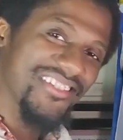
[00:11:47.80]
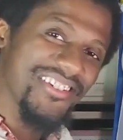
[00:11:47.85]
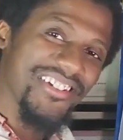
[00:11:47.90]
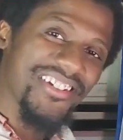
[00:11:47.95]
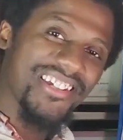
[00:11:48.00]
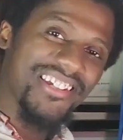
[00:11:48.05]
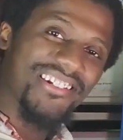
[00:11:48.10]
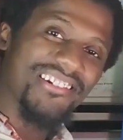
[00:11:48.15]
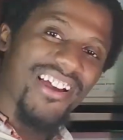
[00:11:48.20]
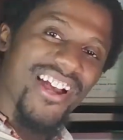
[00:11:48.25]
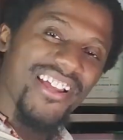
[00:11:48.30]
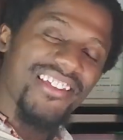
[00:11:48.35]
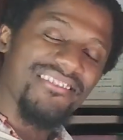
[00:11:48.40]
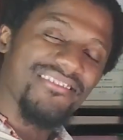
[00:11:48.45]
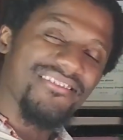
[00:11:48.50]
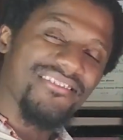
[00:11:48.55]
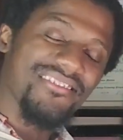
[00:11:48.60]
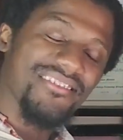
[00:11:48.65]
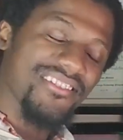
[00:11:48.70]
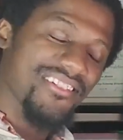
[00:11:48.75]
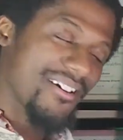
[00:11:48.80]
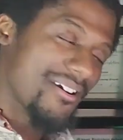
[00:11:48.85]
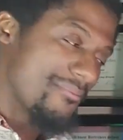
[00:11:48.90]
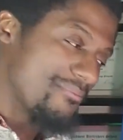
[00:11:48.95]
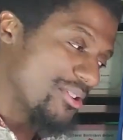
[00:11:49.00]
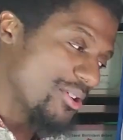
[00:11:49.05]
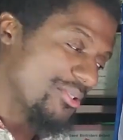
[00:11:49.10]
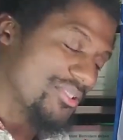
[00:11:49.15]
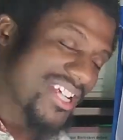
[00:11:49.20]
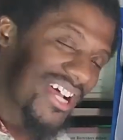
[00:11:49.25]
can
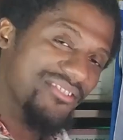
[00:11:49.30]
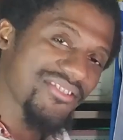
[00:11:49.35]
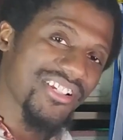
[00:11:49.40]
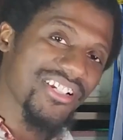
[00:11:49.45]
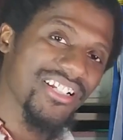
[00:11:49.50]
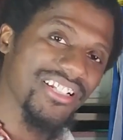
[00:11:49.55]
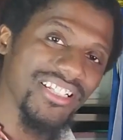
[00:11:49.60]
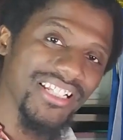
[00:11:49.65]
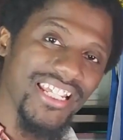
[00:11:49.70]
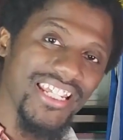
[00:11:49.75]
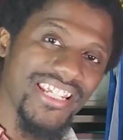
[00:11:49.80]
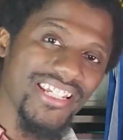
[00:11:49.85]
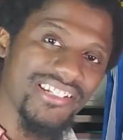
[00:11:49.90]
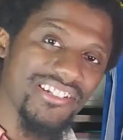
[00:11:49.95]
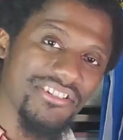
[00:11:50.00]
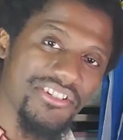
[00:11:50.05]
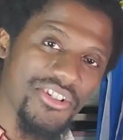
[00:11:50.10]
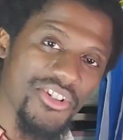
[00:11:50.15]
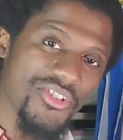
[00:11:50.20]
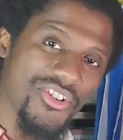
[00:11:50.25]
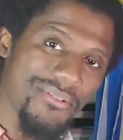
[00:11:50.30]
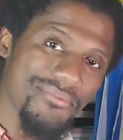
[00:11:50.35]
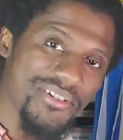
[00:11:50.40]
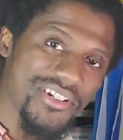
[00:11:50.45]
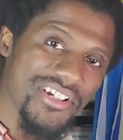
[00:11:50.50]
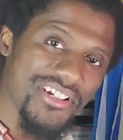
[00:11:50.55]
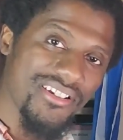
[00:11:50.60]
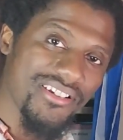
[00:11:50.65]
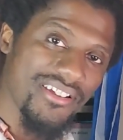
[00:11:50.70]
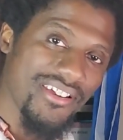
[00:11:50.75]
go down to the link in the
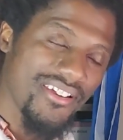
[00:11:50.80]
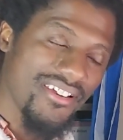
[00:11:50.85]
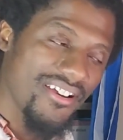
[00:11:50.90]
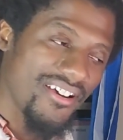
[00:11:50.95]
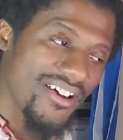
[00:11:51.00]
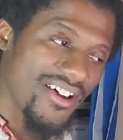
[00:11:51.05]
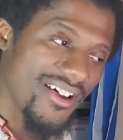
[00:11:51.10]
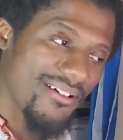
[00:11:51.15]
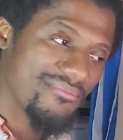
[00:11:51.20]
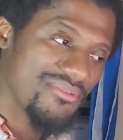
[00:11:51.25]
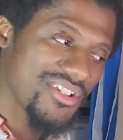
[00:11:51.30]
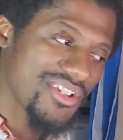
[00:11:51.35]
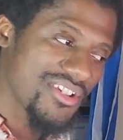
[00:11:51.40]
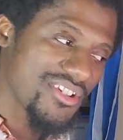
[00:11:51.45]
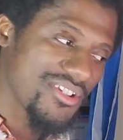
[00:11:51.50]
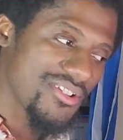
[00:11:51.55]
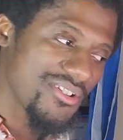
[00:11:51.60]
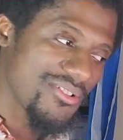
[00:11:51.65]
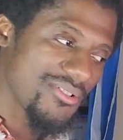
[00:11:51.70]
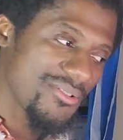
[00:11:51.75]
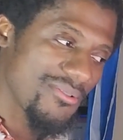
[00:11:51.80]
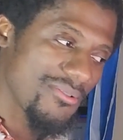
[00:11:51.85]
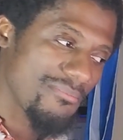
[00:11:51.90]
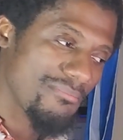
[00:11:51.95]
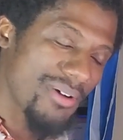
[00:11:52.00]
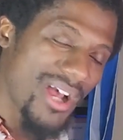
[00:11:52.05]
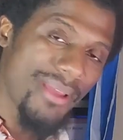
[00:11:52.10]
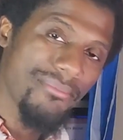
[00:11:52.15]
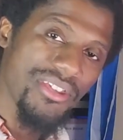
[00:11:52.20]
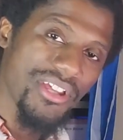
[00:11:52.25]
description to
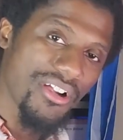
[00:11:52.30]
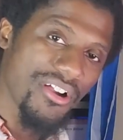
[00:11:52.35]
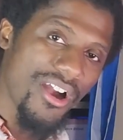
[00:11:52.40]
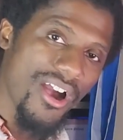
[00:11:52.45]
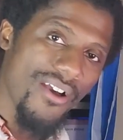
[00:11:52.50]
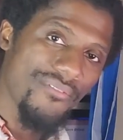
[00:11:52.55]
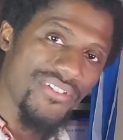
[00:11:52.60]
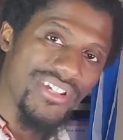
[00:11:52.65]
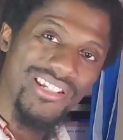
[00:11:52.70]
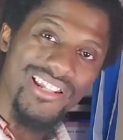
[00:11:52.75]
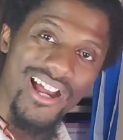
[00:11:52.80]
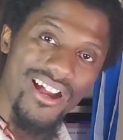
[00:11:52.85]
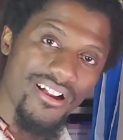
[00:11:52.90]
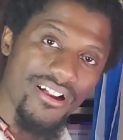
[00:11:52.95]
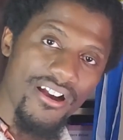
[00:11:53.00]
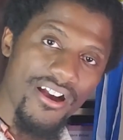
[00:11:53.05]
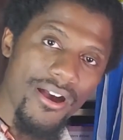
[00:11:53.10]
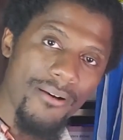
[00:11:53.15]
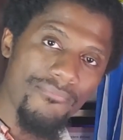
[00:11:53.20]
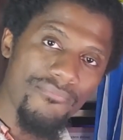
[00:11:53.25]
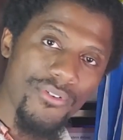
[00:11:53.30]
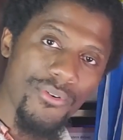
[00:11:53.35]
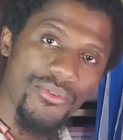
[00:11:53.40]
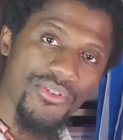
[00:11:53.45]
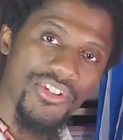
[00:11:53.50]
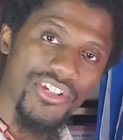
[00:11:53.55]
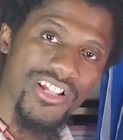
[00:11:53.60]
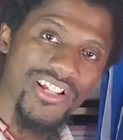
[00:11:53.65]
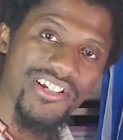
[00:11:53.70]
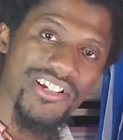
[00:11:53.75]

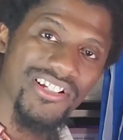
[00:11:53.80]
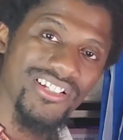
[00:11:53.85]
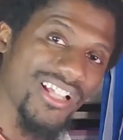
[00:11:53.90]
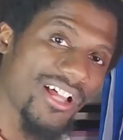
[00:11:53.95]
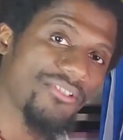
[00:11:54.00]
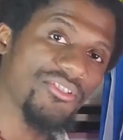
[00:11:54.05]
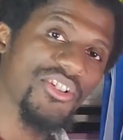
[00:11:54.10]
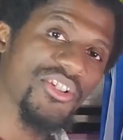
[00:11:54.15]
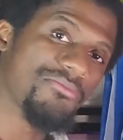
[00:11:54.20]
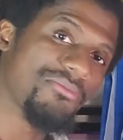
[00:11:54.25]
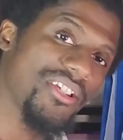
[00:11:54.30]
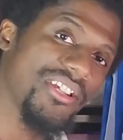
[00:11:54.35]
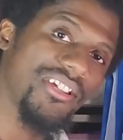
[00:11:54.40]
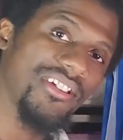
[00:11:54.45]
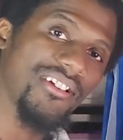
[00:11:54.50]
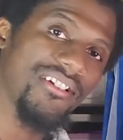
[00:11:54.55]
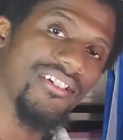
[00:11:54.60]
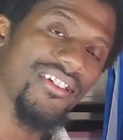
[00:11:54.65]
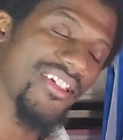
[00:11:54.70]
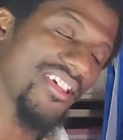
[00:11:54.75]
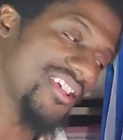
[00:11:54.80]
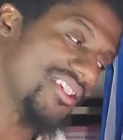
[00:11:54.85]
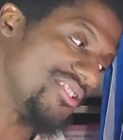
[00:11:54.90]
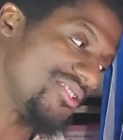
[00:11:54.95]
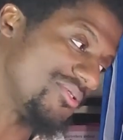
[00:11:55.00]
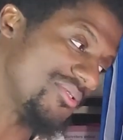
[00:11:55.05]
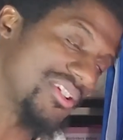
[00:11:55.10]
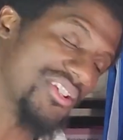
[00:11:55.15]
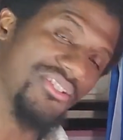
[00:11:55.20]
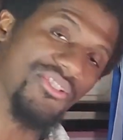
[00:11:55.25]
buymeacoffee.com/Klaudless Media, and
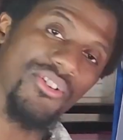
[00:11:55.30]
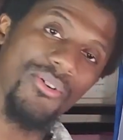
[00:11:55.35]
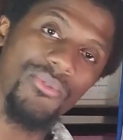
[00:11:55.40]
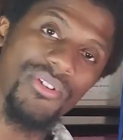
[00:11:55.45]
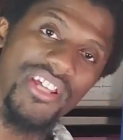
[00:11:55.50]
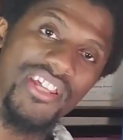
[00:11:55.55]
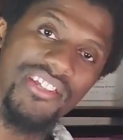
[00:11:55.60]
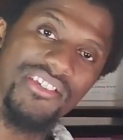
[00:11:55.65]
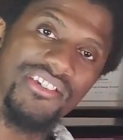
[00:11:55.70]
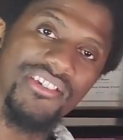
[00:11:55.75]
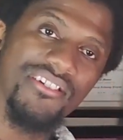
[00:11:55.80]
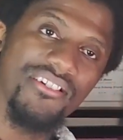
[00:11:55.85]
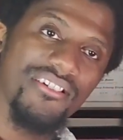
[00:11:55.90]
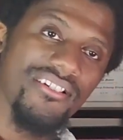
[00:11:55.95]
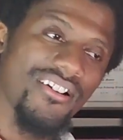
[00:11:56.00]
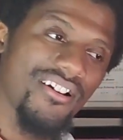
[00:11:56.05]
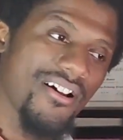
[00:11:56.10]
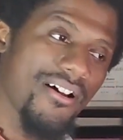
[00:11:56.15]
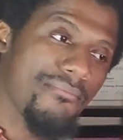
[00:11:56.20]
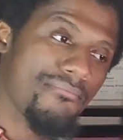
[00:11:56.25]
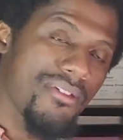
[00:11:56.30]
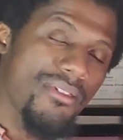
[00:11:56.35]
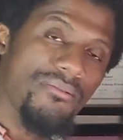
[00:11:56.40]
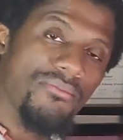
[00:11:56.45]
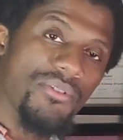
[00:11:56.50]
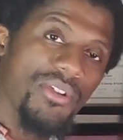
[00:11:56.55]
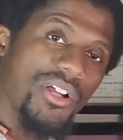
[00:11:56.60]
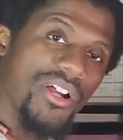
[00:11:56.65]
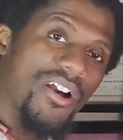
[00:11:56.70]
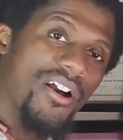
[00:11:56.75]
you can donate, maybe
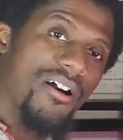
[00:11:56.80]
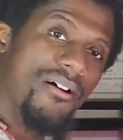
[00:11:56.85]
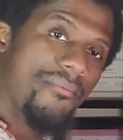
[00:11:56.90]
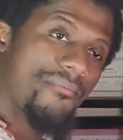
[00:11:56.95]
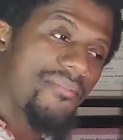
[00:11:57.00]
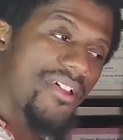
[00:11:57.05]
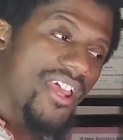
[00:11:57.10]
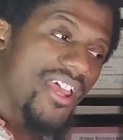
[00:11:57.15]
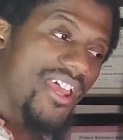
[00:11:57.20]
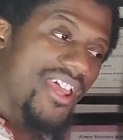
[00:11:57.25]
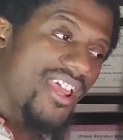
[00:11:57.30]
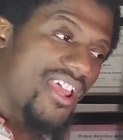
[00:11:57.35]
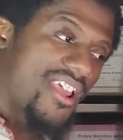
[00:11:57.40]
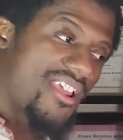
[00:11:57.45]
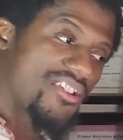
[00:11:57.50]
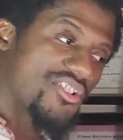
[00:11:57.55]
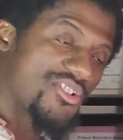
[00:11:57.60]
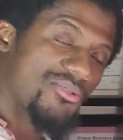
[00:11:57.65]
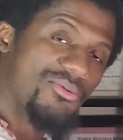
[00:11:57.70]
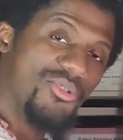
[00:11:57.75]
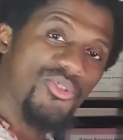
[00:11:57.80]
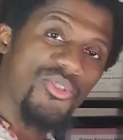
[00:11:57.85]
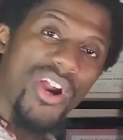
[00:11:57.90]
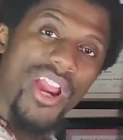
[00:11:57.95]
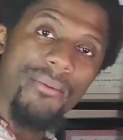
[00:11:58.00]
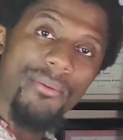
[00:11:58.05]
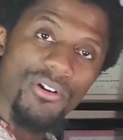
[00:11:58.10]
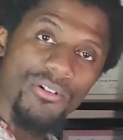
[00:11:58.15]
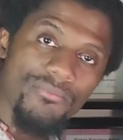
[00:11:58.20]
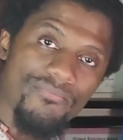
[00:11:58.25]
become a
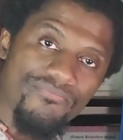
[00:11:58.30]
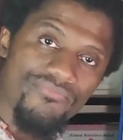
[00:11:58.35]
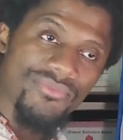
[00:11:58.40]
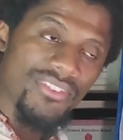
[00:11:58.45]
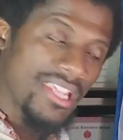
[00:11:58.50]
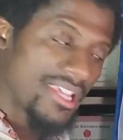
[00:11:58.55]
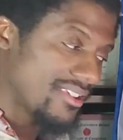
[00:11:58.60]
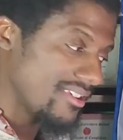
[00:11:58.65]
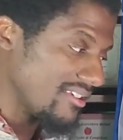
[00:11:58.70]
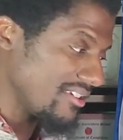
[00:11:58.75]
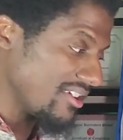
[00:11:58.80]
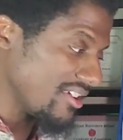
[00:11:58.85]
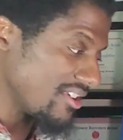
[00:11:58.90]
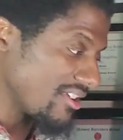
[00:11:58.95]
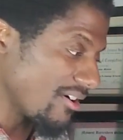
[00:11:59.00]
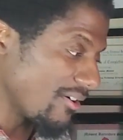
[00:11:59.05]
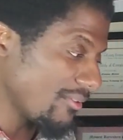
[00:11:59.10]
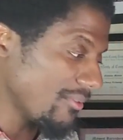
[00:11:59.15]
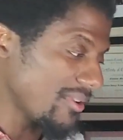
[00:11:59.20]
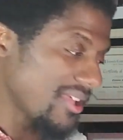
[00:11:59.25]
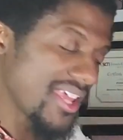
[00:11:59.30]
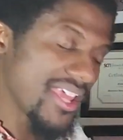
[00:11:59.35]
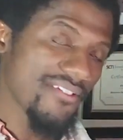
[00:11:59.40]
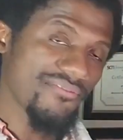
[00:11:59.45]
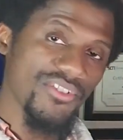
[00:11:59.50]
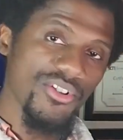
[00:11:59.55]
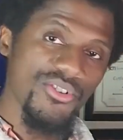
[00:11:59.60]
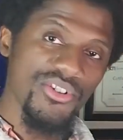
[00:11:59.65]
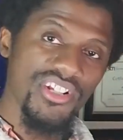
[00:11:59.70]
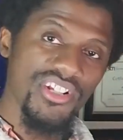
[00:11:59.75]
subscriber. If there's